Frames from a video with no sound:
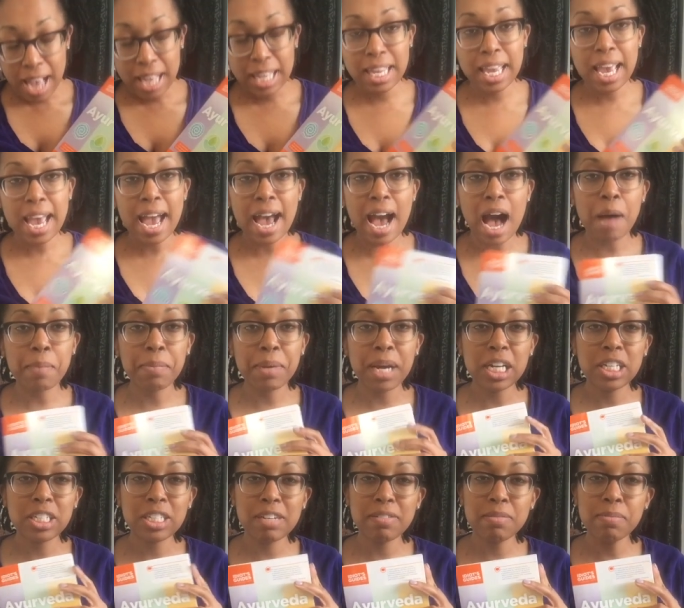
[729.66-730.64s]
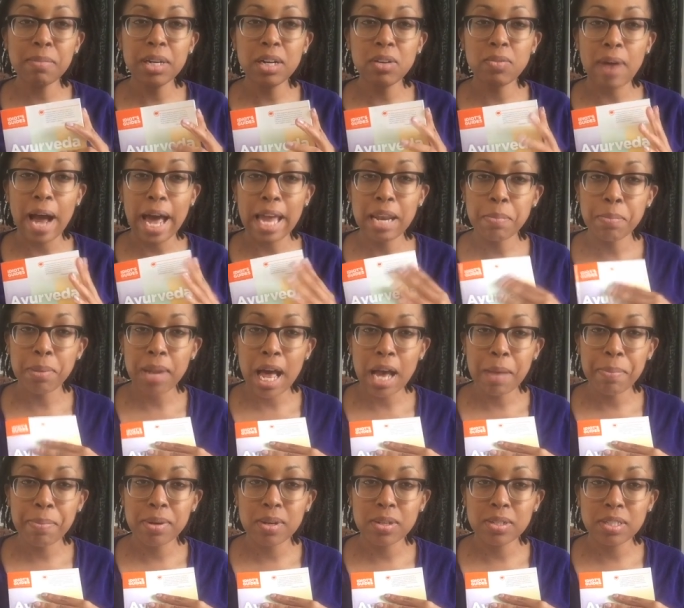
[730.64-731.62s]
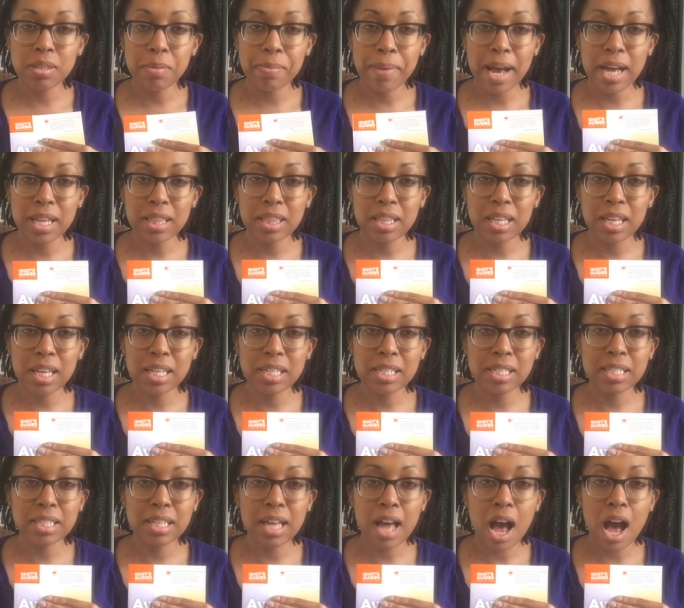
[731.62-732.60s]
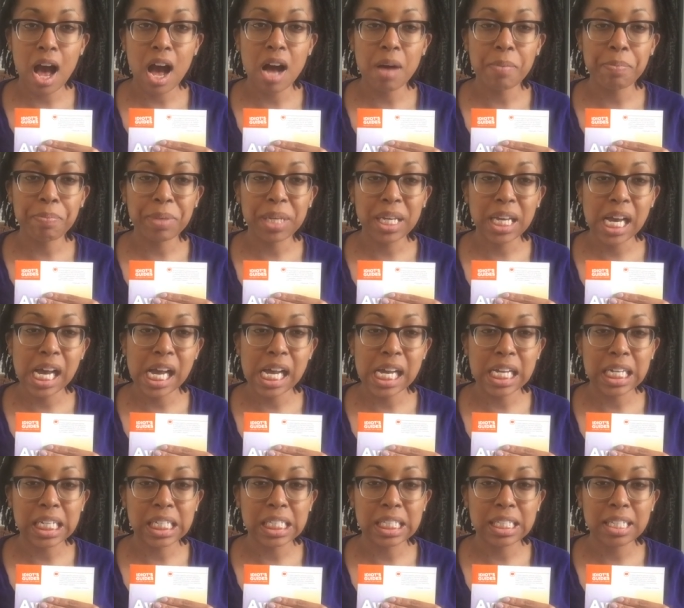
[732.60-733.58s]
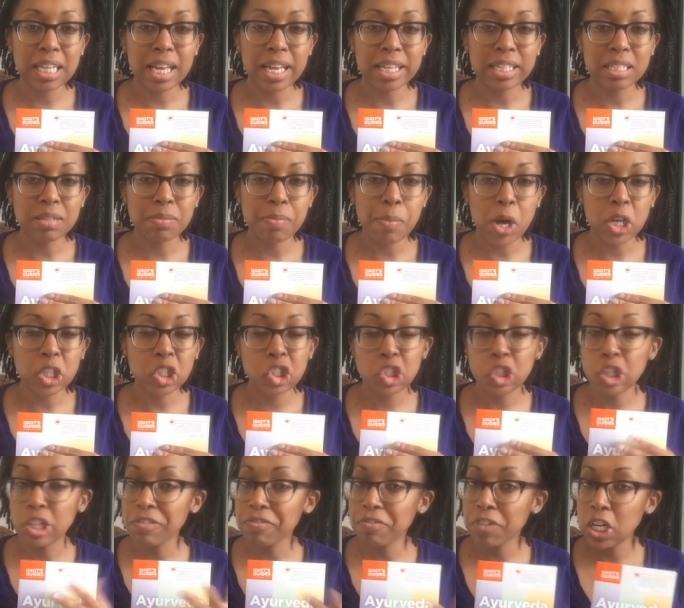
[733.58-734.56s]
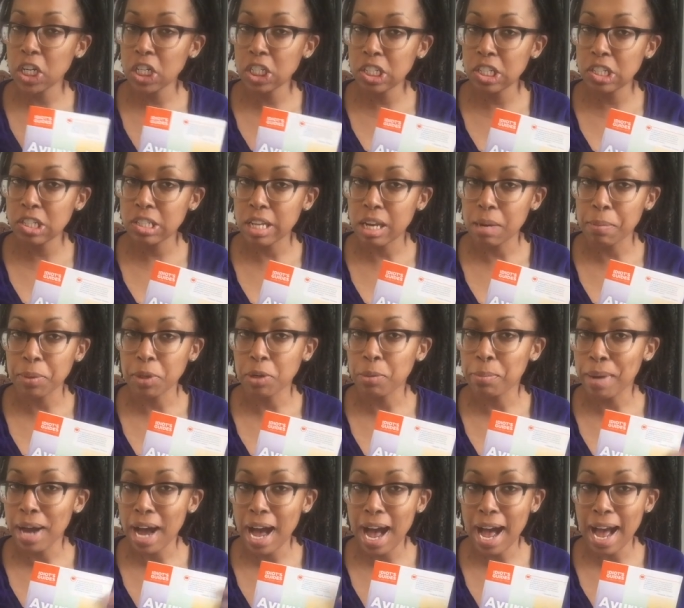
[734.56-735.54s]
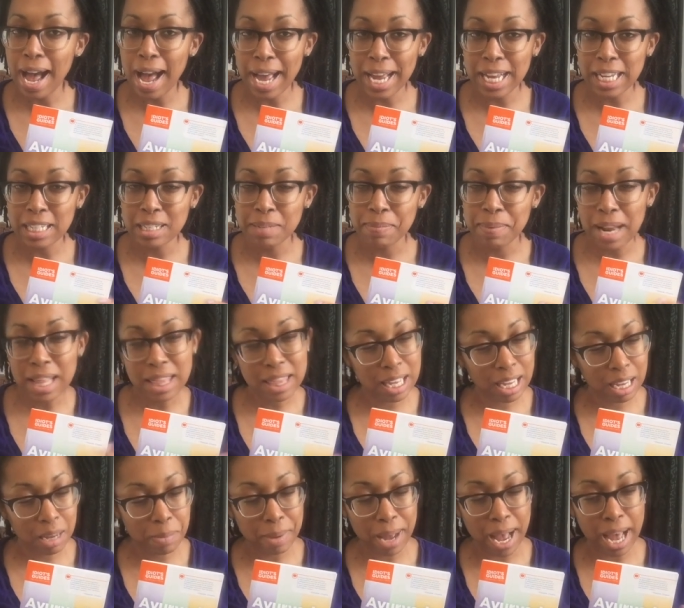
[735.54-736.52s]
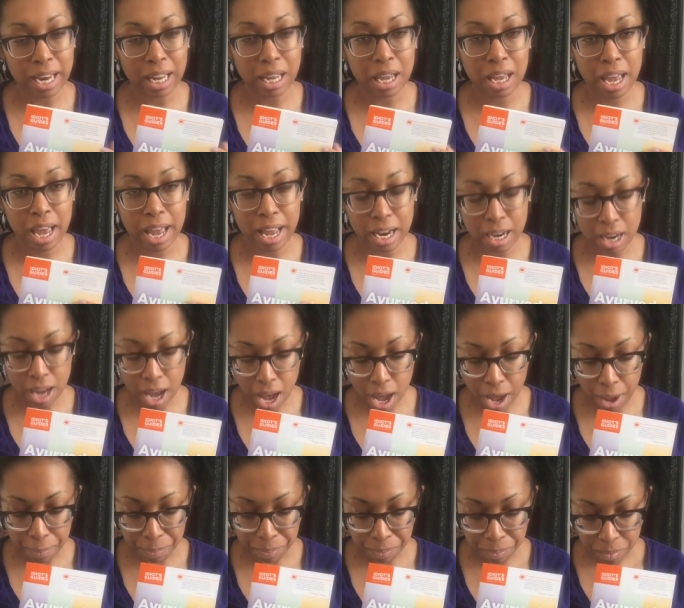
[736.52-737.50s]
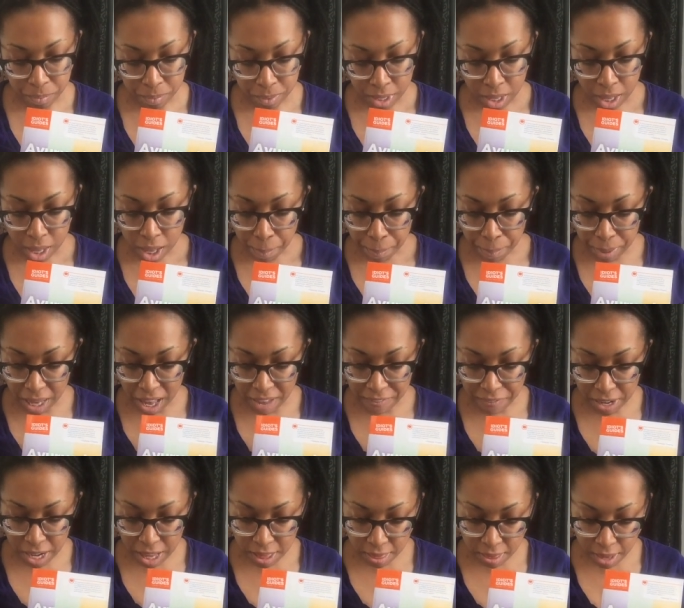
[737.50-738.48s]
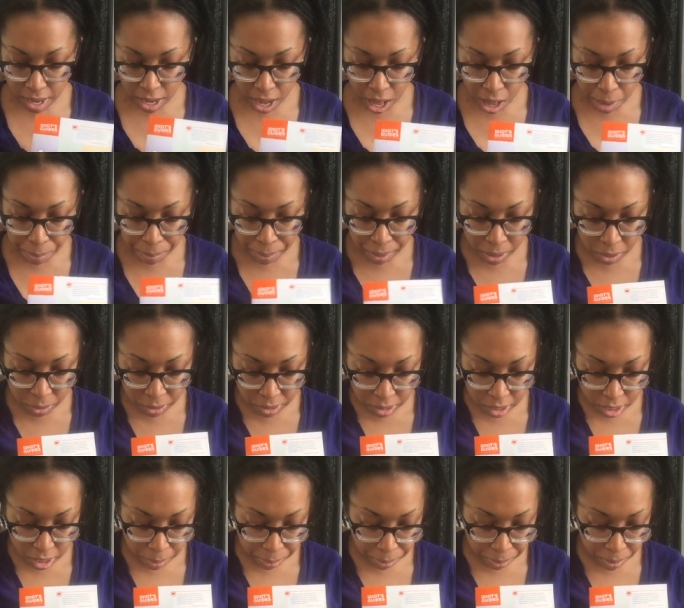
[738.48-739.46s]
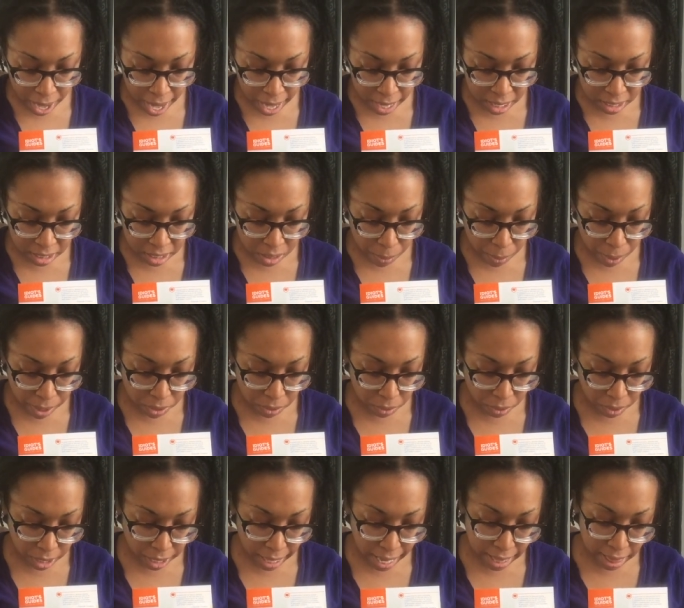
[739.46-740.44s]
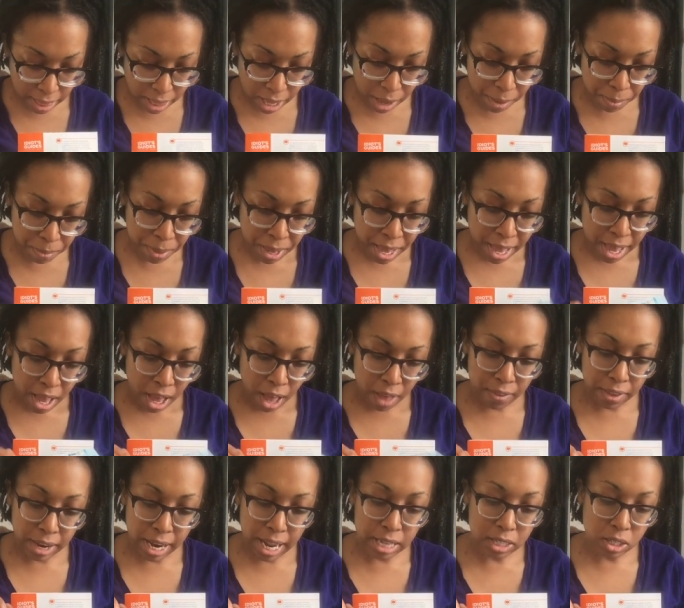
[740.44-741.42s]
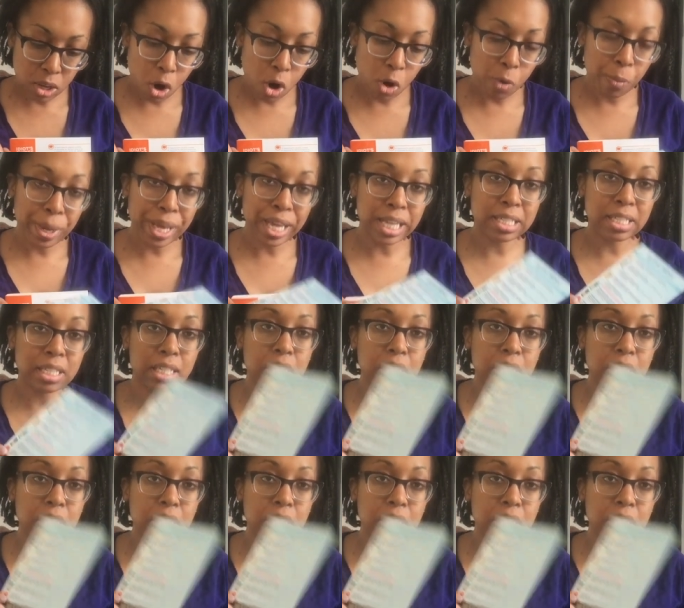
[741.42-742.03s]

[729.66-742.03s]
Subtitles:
yeah, I'm not sure if I'm going to write a blog post about this because it's March 31st and I'm a little behind, but I'll think about it. And but yeah, if anything, I'll post the products and where you can get them. And then, as always,